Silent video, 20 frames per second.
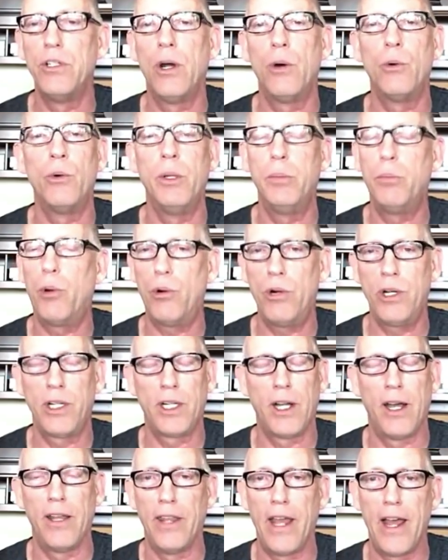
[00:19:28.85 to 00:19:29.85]
no
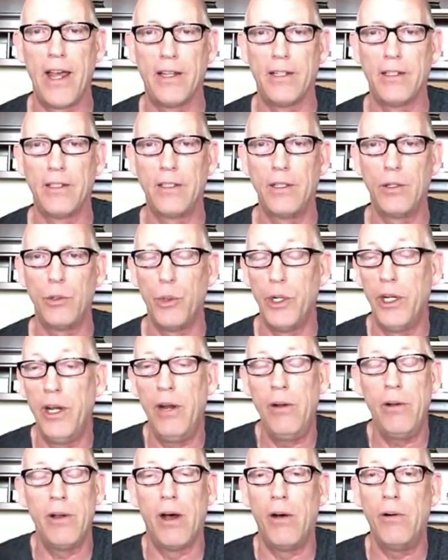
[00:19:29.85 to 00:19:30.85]
reporting on that. We
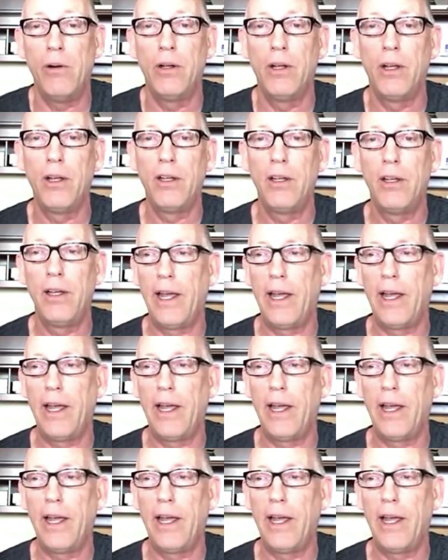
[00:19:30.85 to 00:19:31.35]
don't know.